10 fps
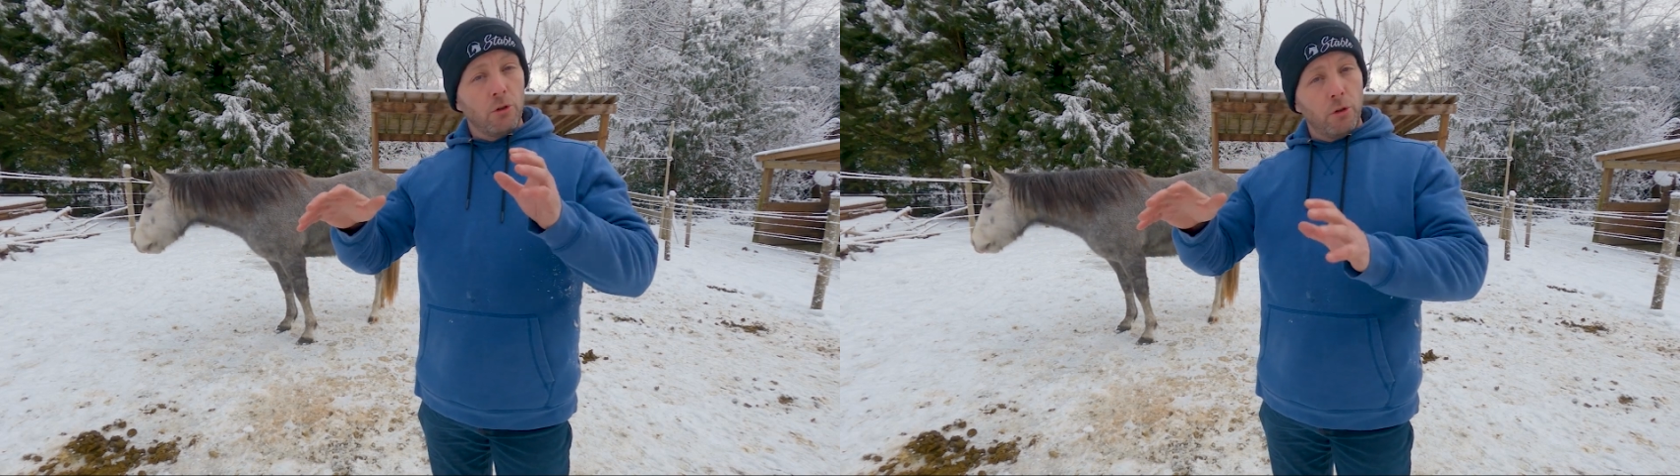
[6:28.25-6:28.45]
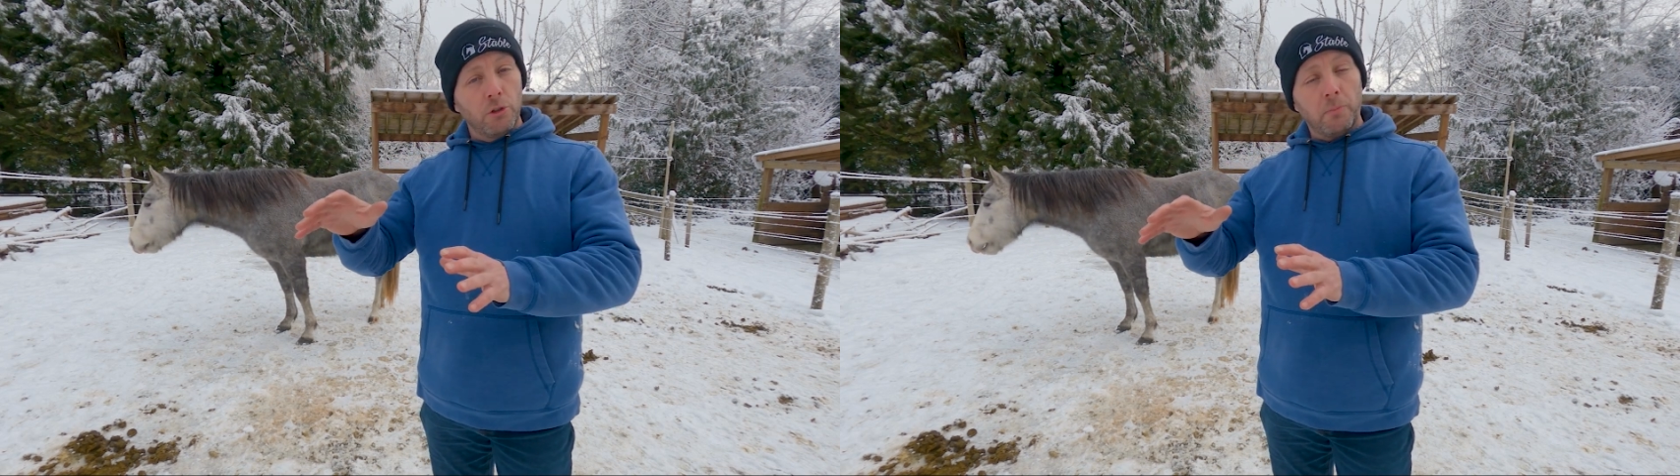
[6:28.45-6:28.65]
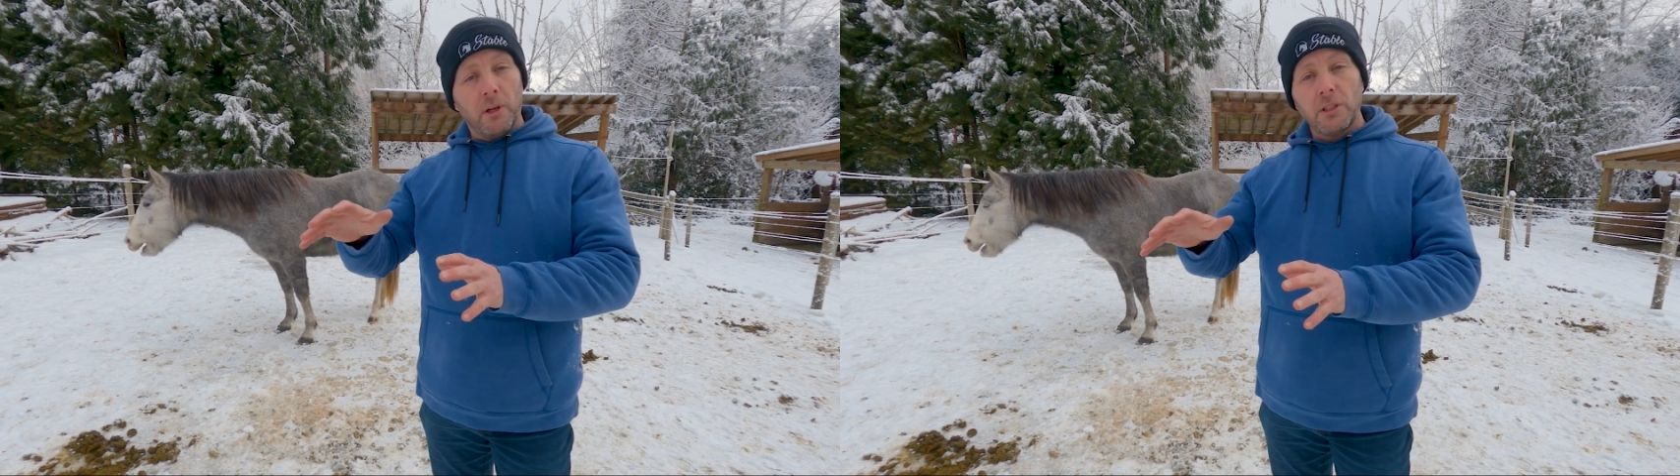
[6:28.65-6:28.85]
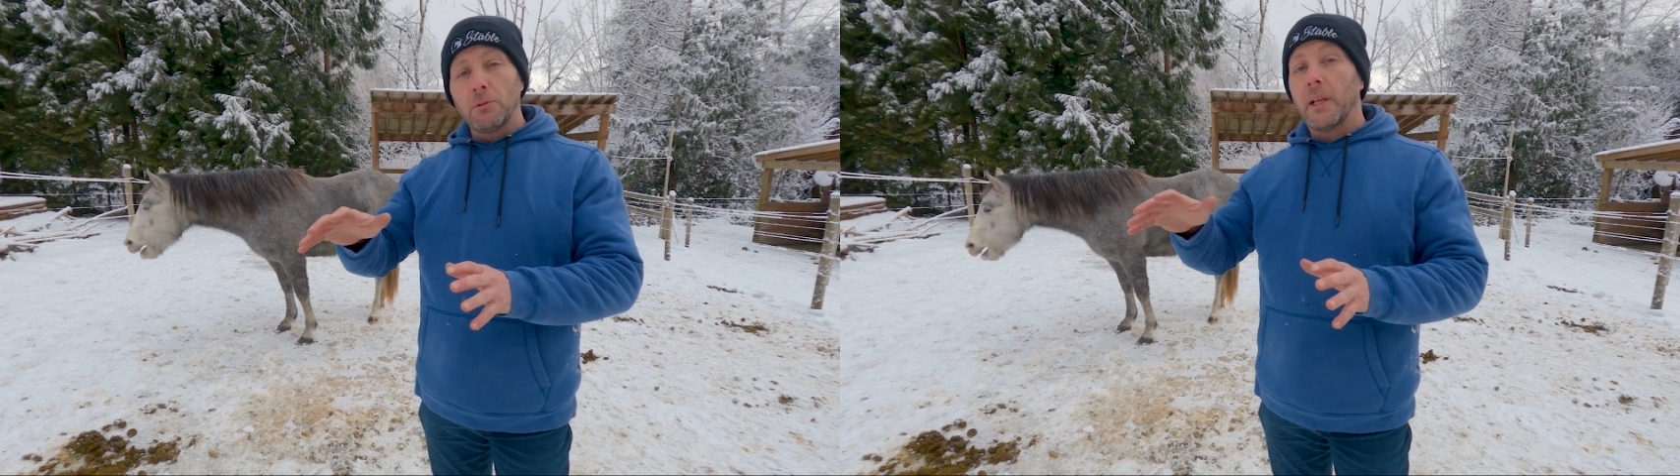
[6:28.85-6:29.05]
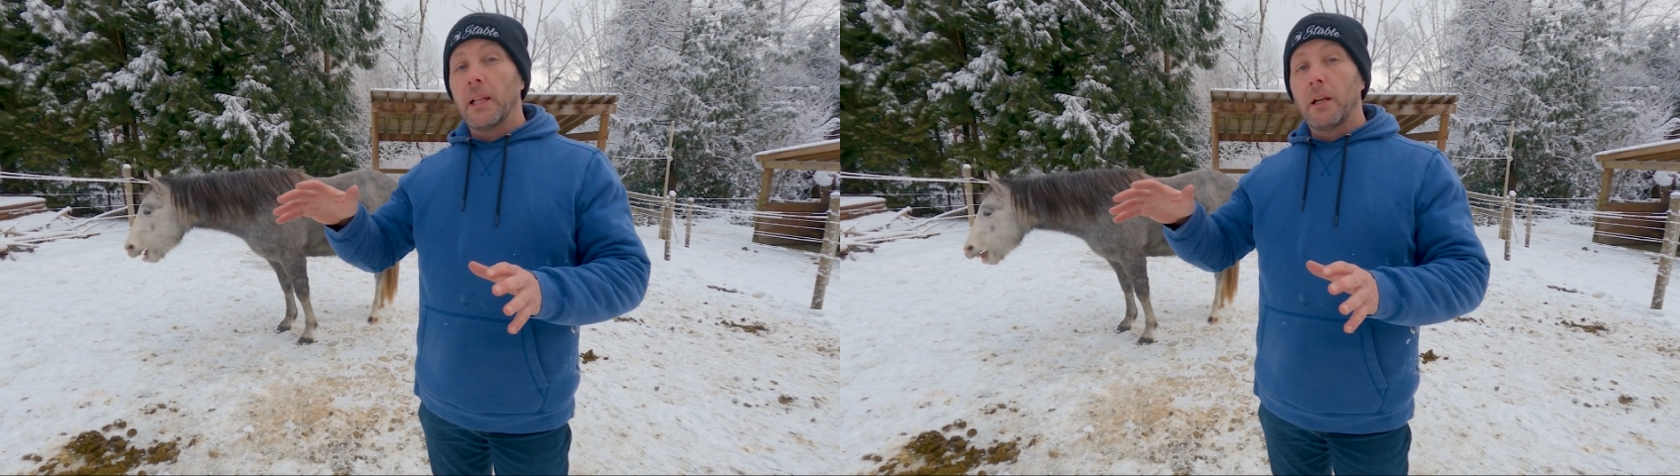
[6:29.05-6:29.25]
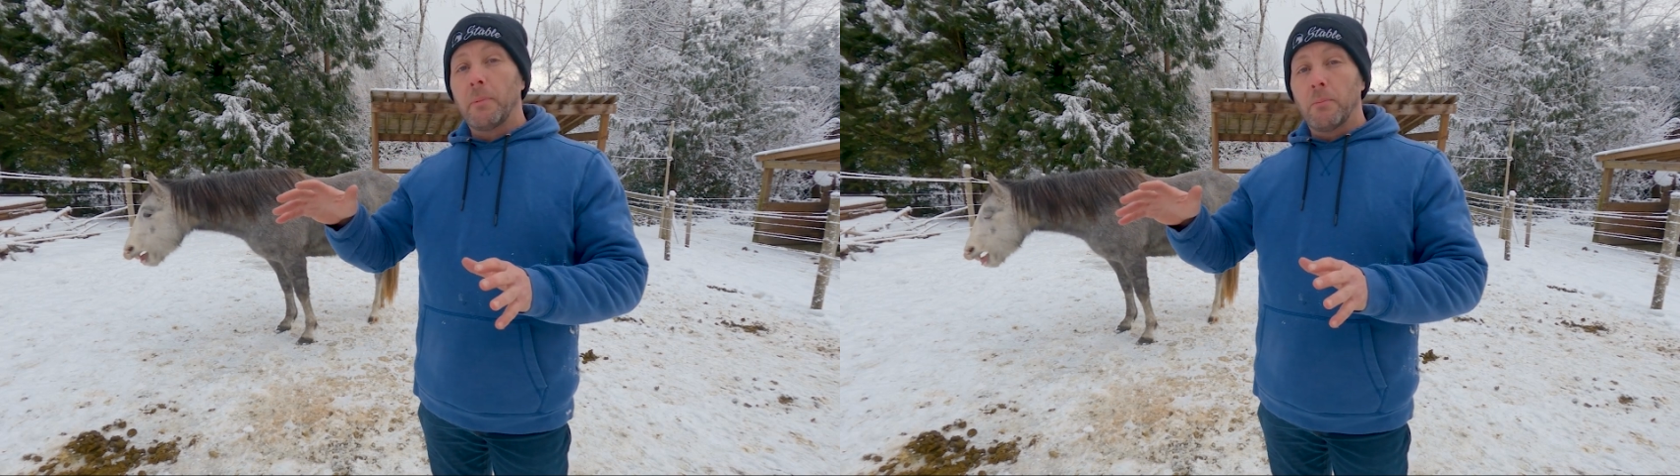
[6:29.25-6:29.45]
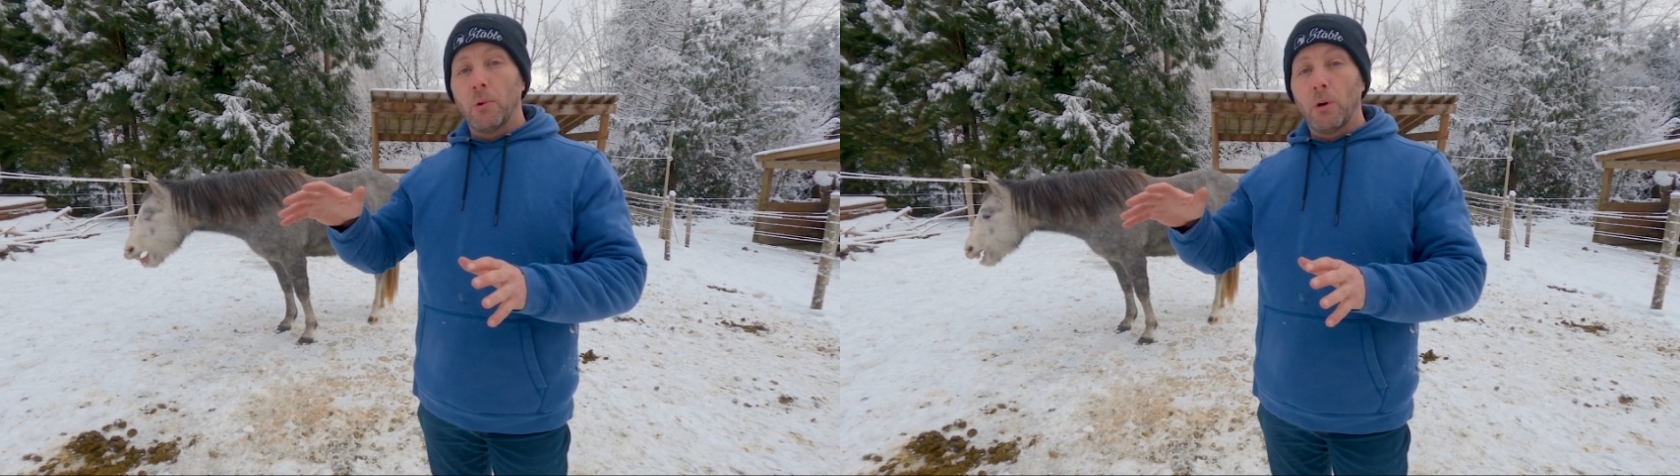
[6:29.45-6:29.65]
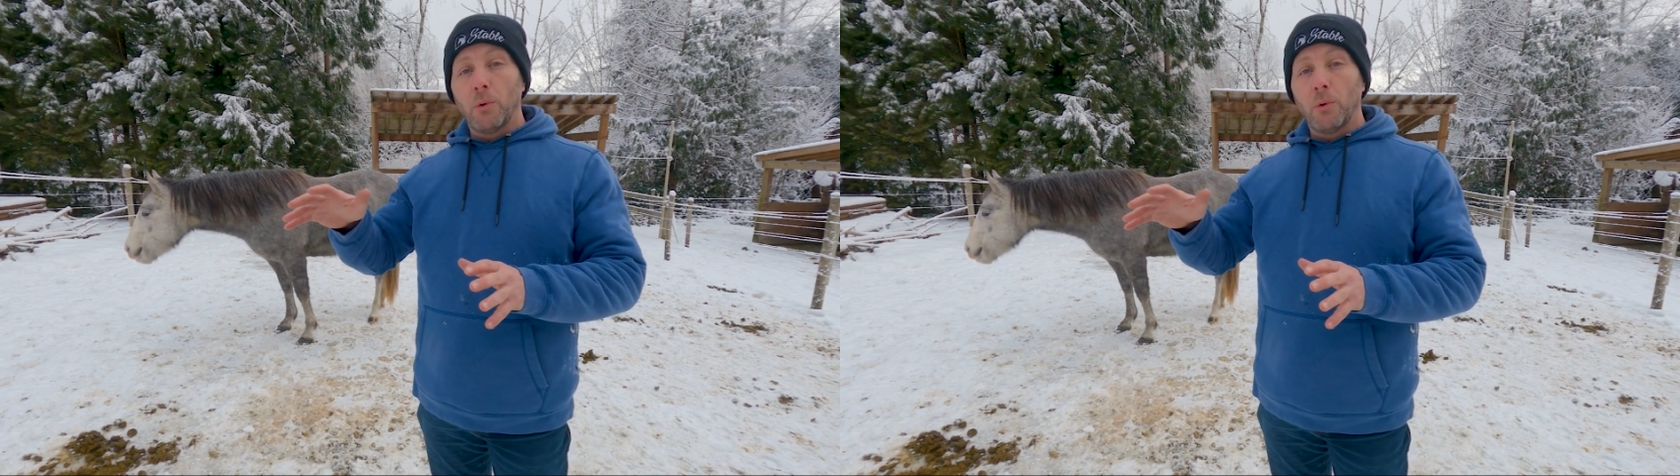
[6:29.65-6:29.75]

two spots he would get a little bit more